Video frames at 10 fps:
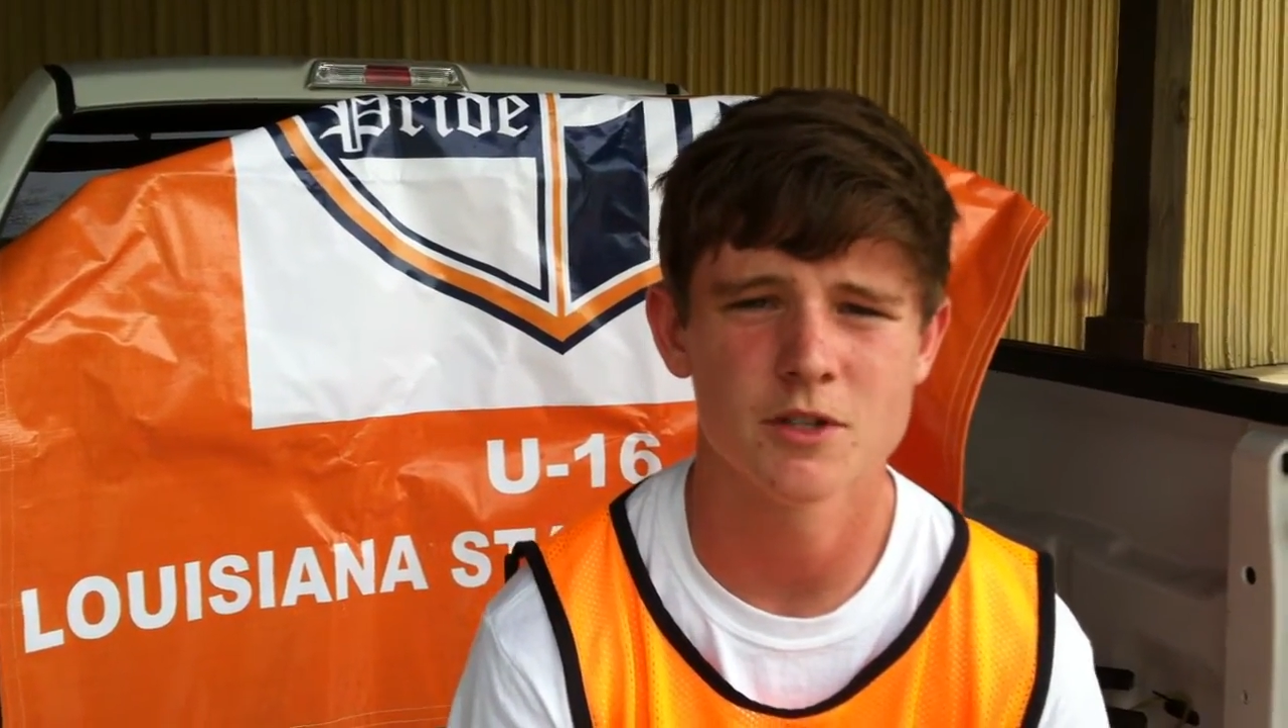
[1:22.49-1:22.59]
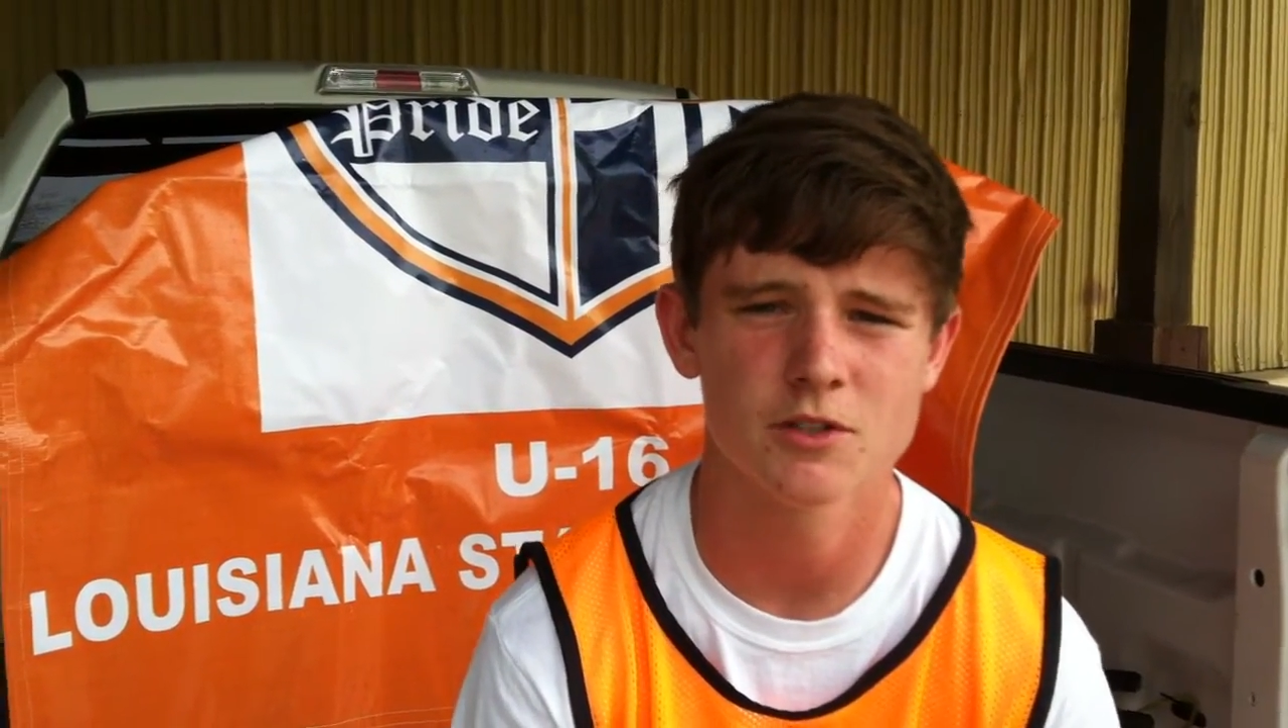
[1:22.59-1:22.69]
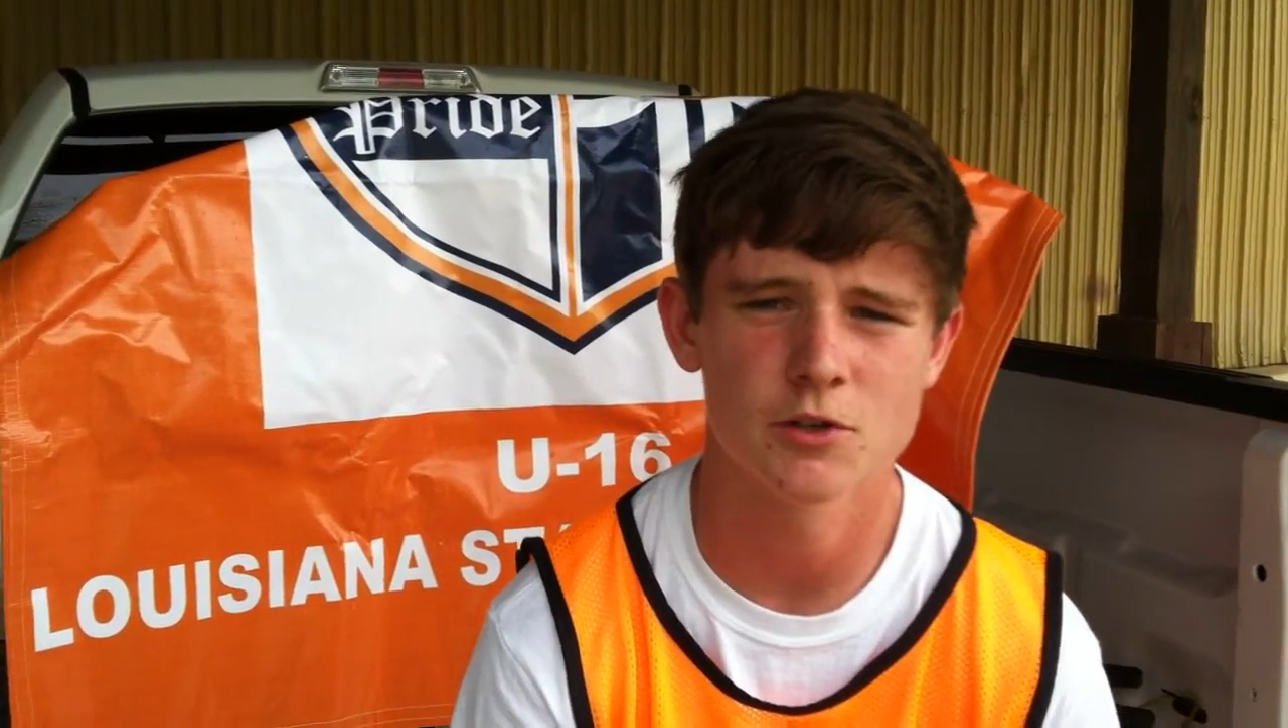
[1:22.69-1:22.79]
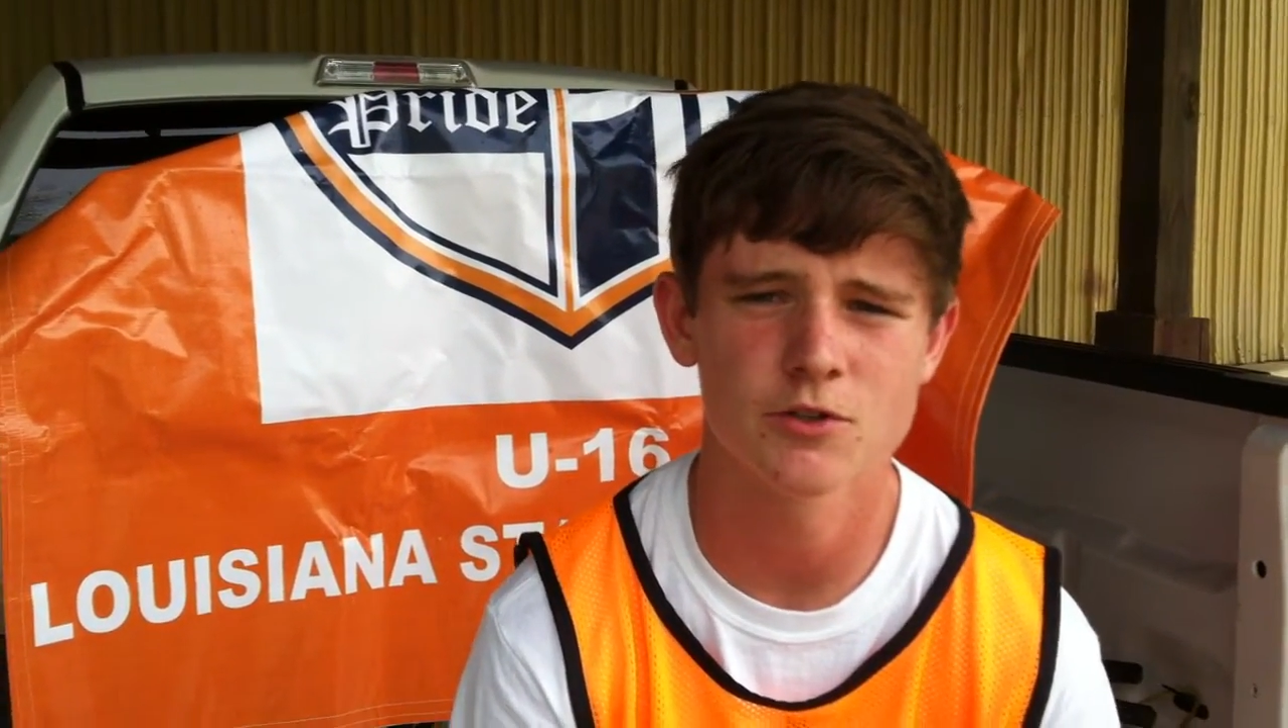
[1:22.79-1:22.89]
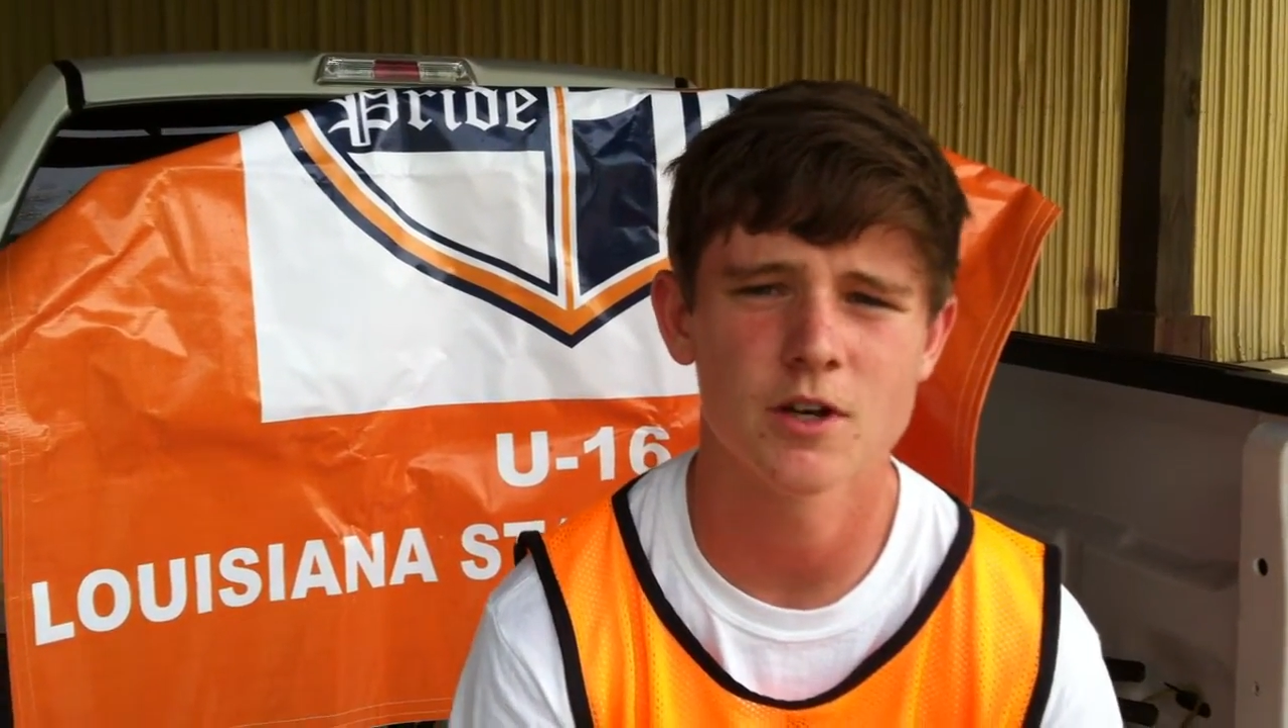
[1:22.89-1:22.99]

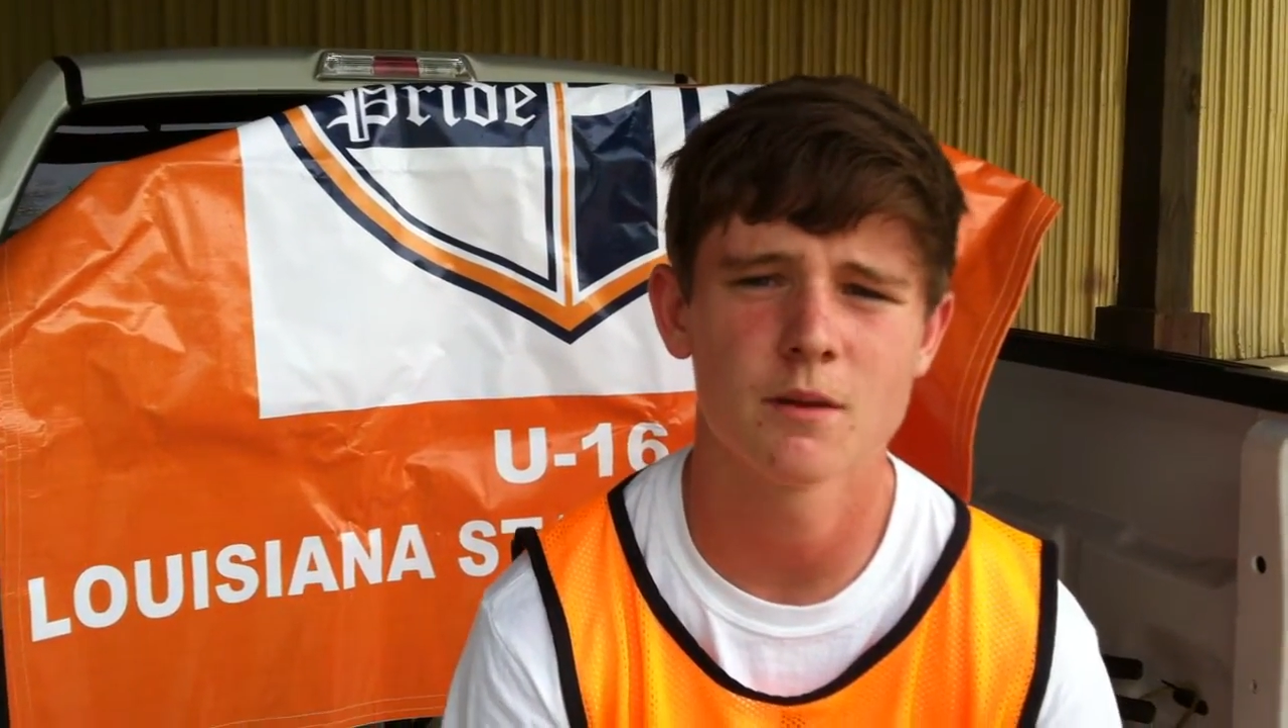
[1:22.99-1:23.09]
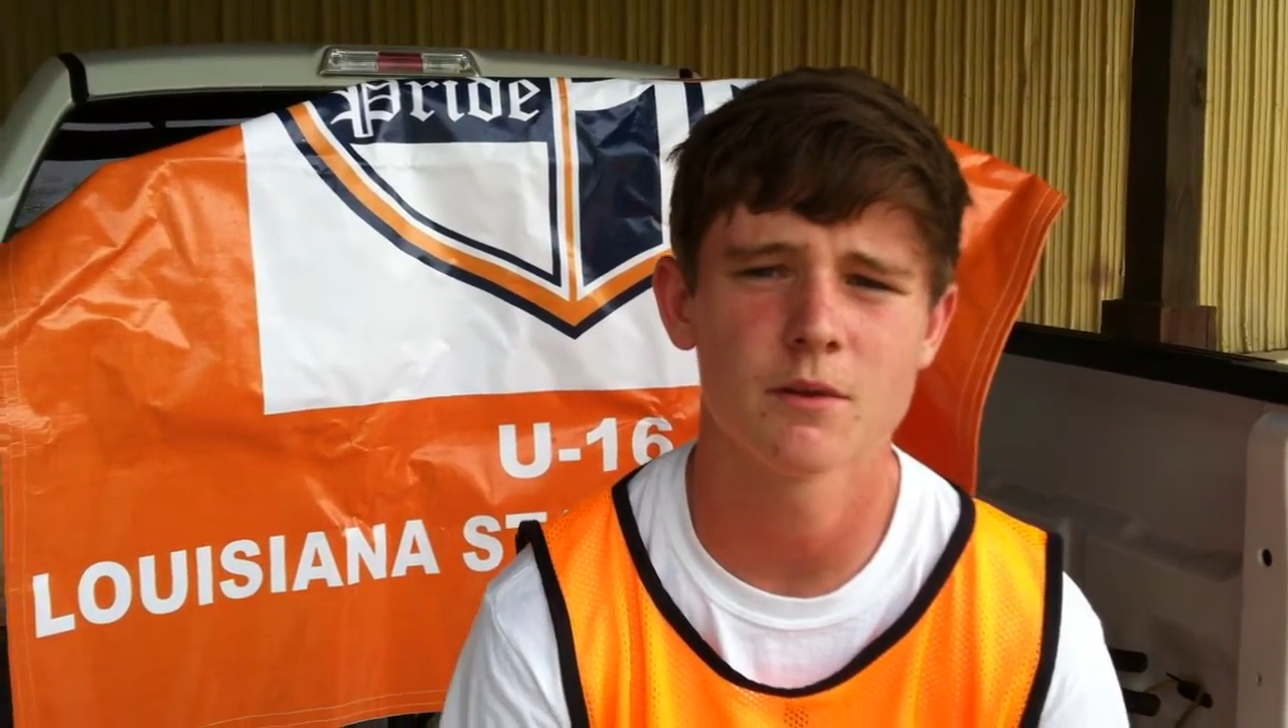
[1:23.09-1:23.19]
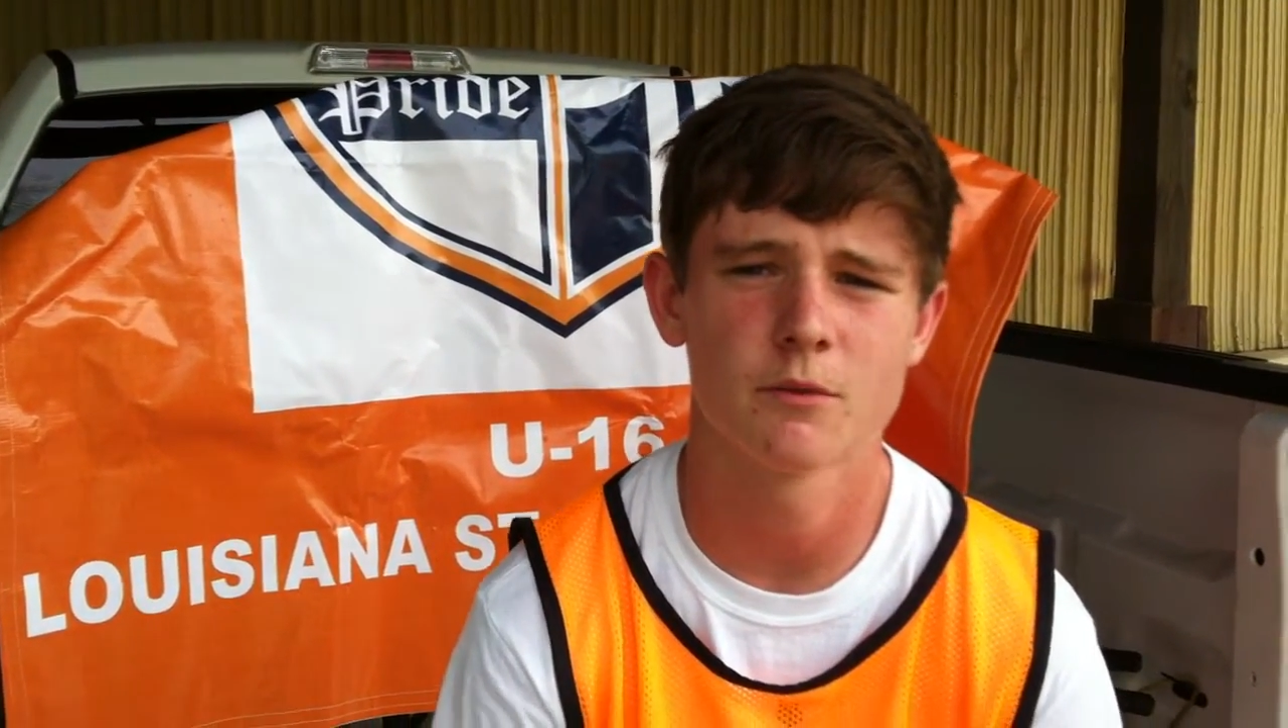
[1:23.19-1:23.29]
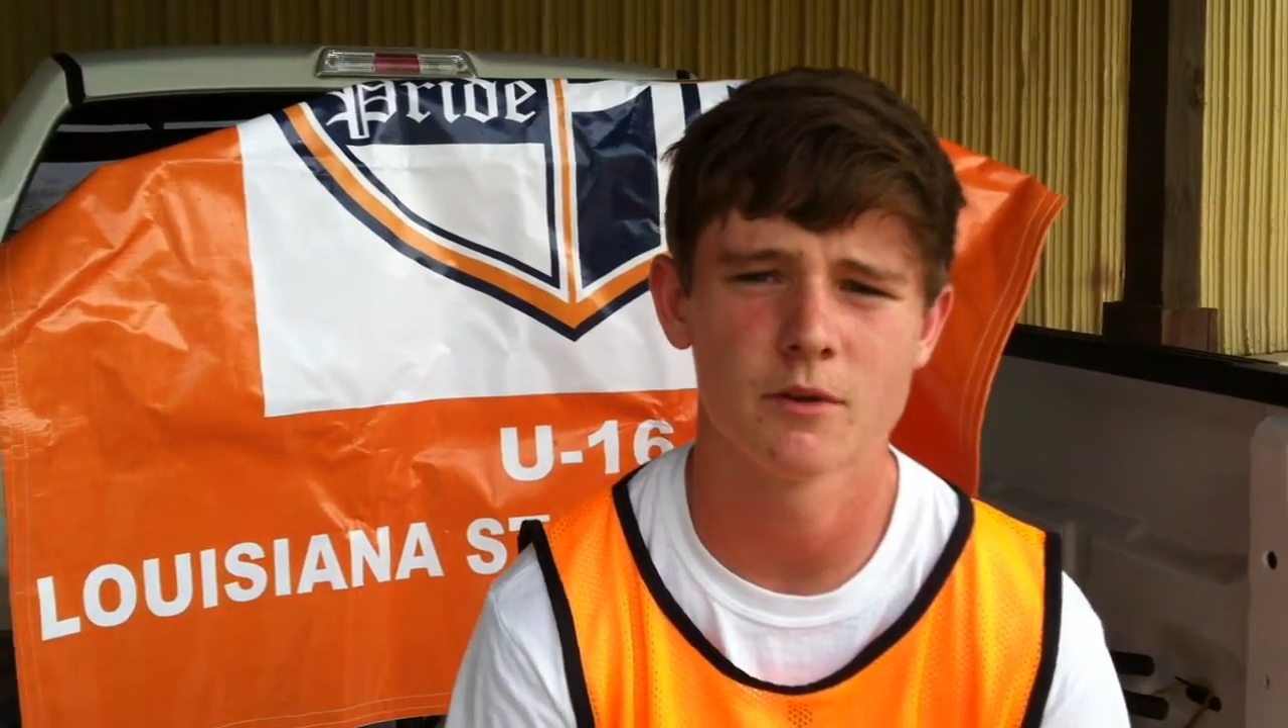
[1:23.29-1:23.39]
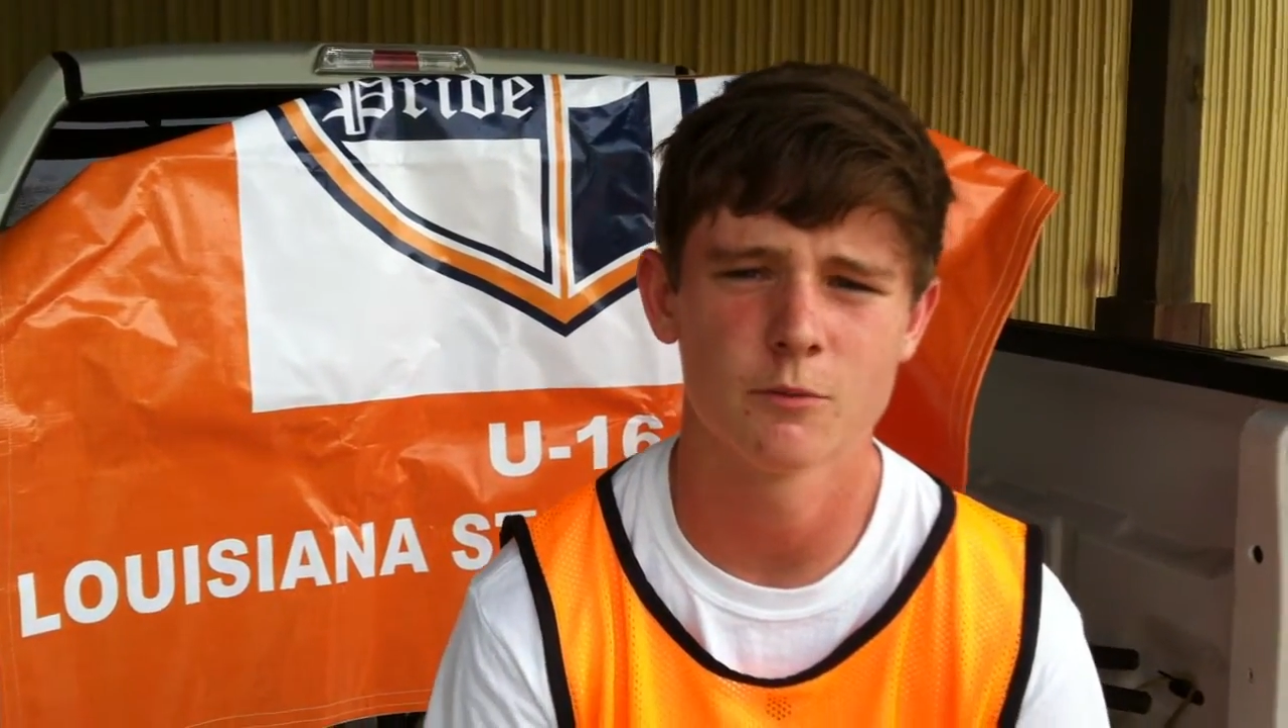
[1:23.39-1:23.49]
much closer game
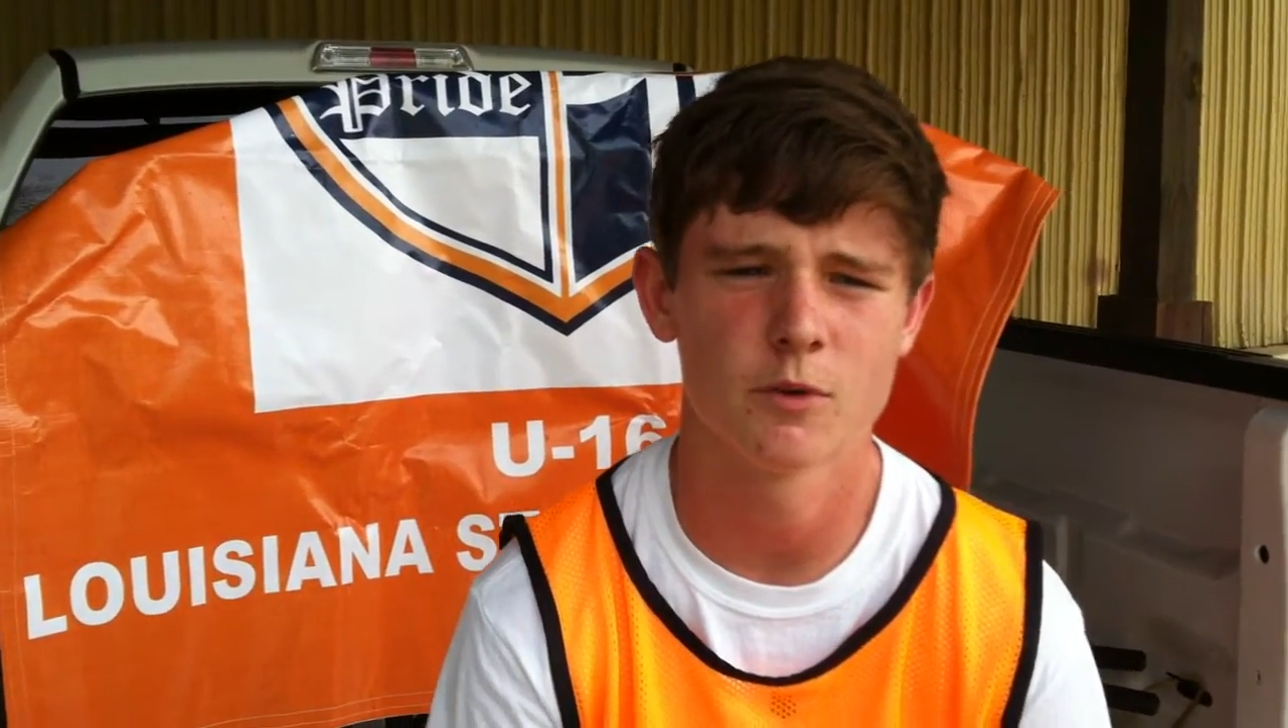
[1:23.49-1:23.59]
than what it